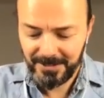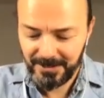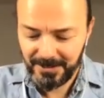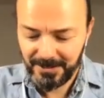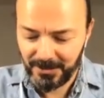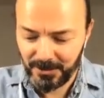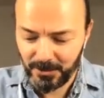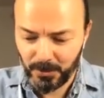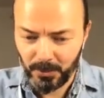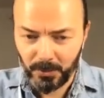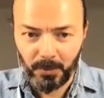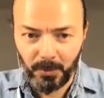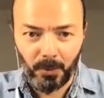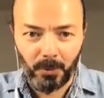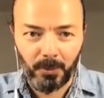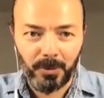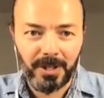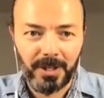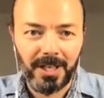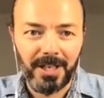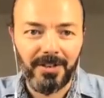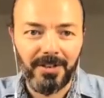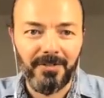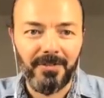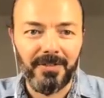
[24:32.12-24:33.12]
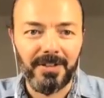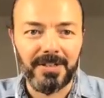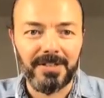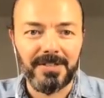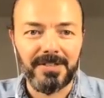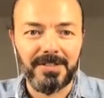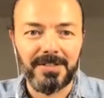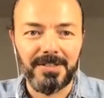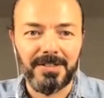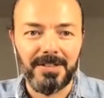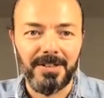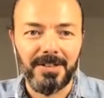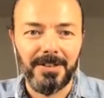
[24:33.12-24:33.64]
you won't have
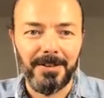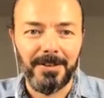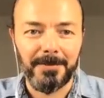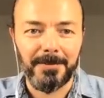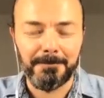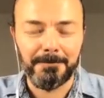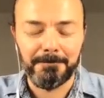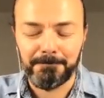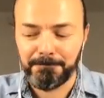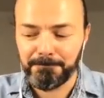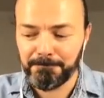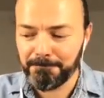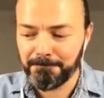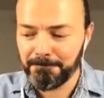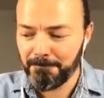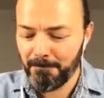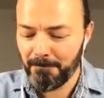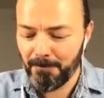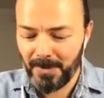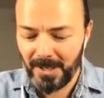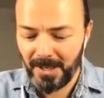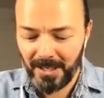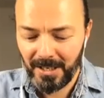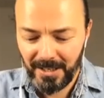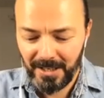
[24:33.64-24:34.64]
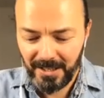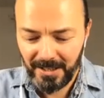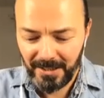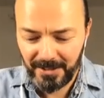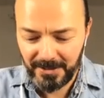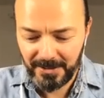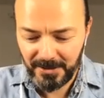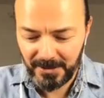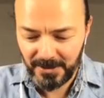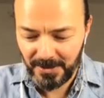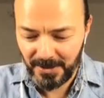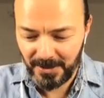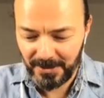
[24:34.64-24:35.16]
this. Um,
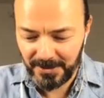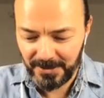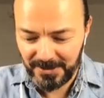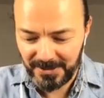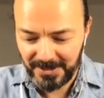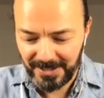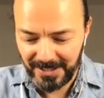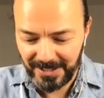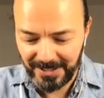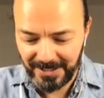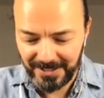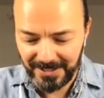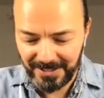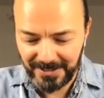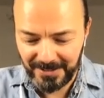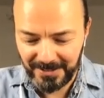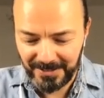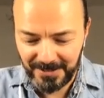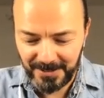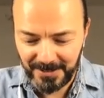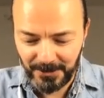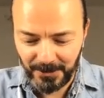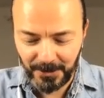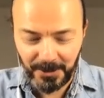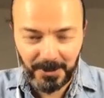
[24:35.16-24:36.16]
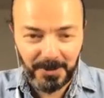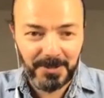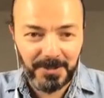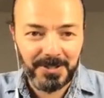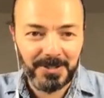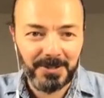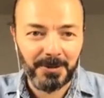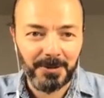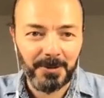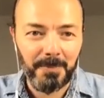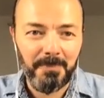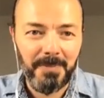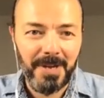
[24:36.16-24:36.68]
this this uh, it's not a, it's
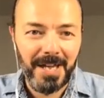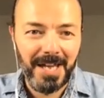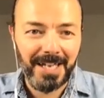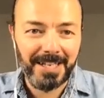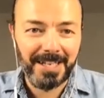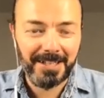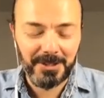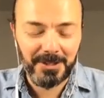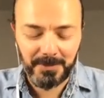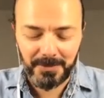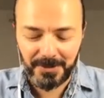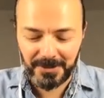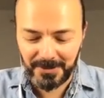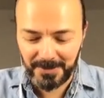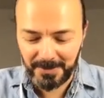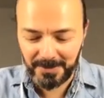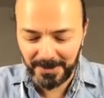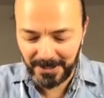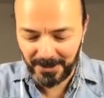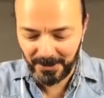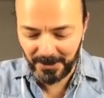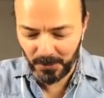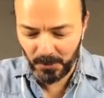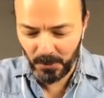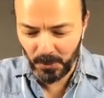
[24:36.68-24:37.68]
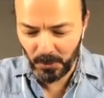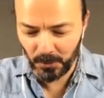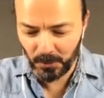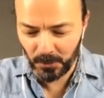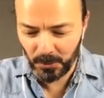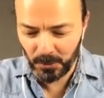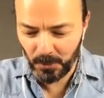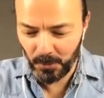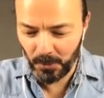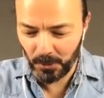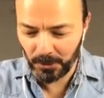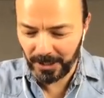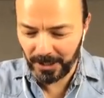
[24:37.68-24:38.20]
not a bad experience, but you won't,
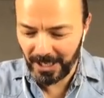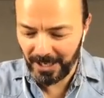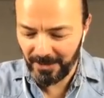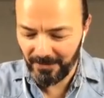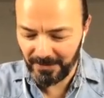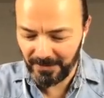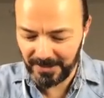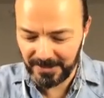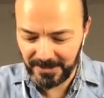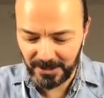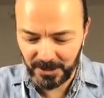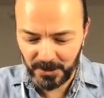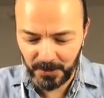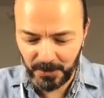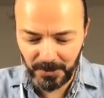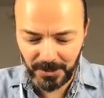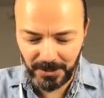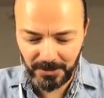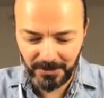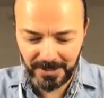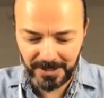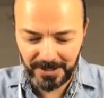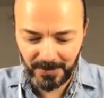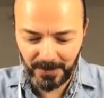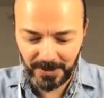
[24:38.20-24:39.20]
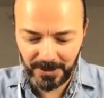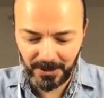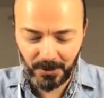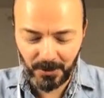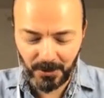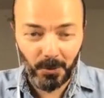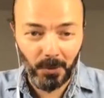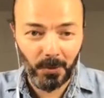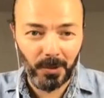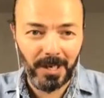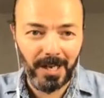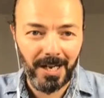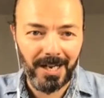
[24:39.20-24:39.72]
you won't have this experience when you
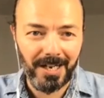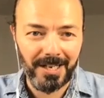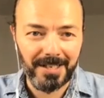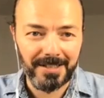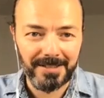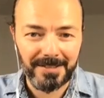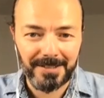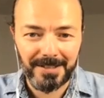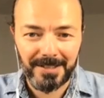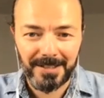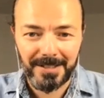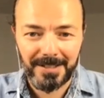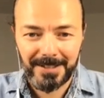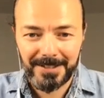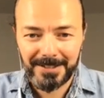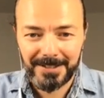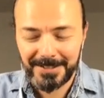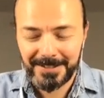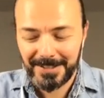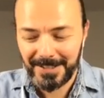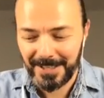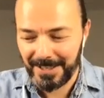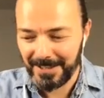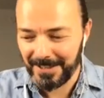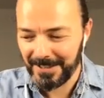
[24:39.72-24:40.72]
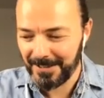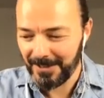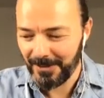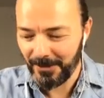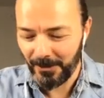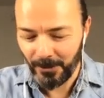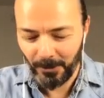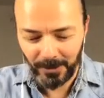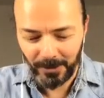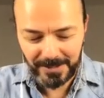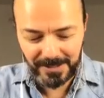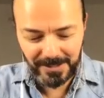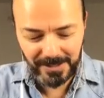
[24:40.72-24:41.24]
go on ice that it
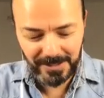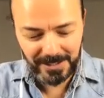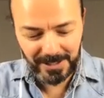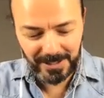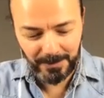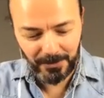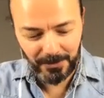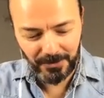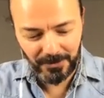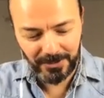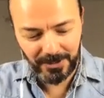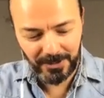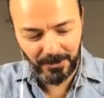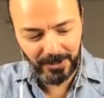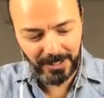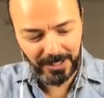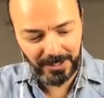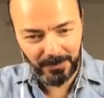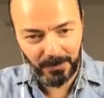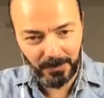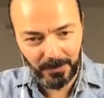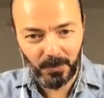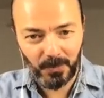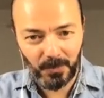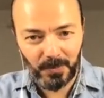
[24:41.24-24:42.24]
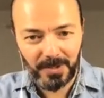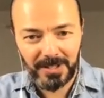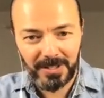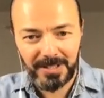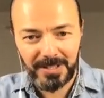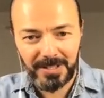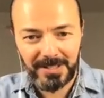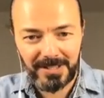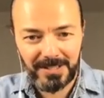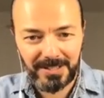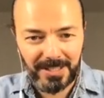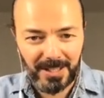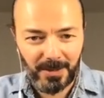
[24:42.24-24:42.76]
all is slippery. You can
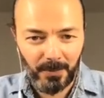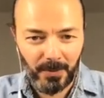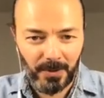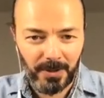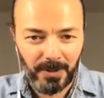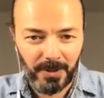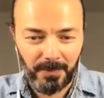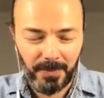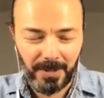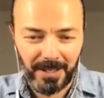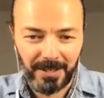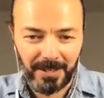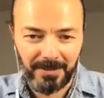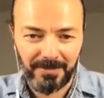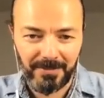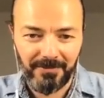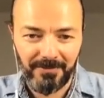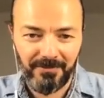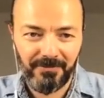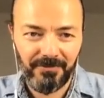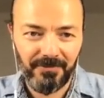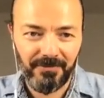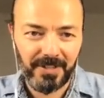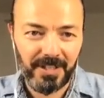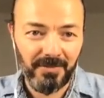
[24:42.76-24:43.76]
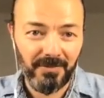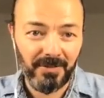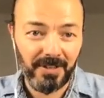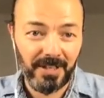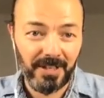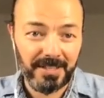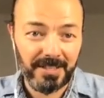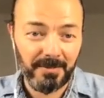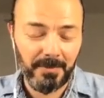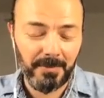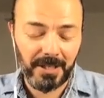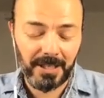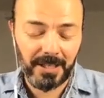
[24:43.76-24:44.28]
start with a pen, even
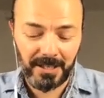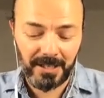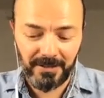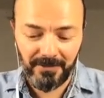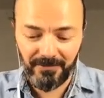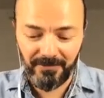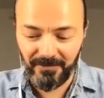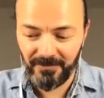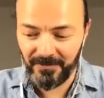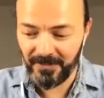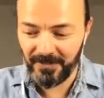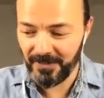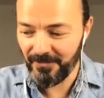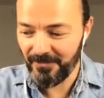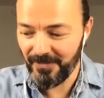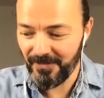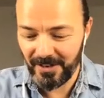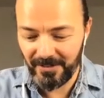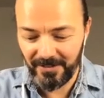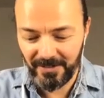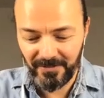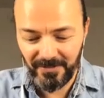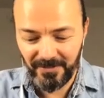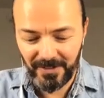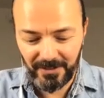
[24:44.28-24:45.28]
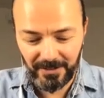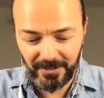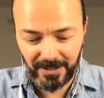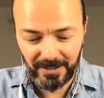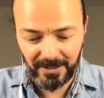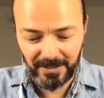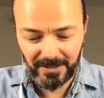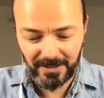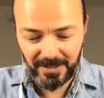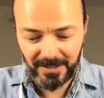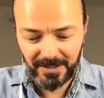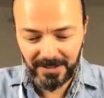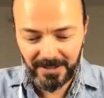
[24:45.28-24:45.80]
as a beginner, in a very very
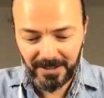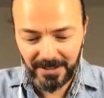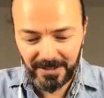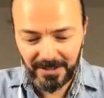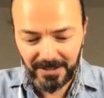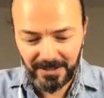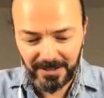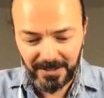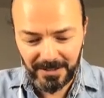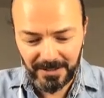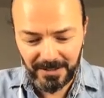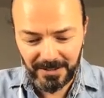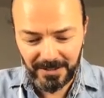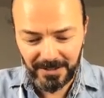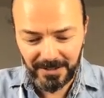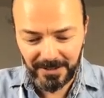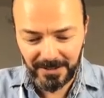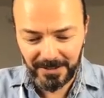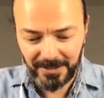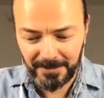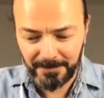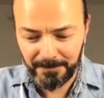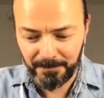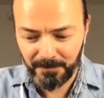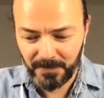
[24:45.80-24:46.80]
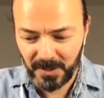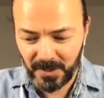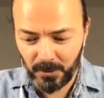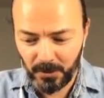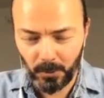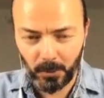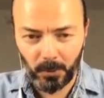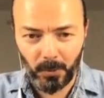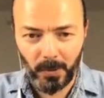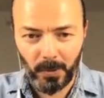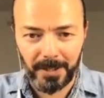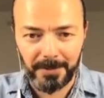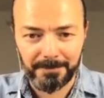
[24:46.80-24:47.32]
um,
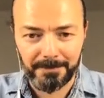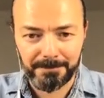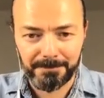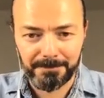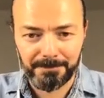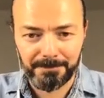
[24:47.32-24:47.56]
cool way.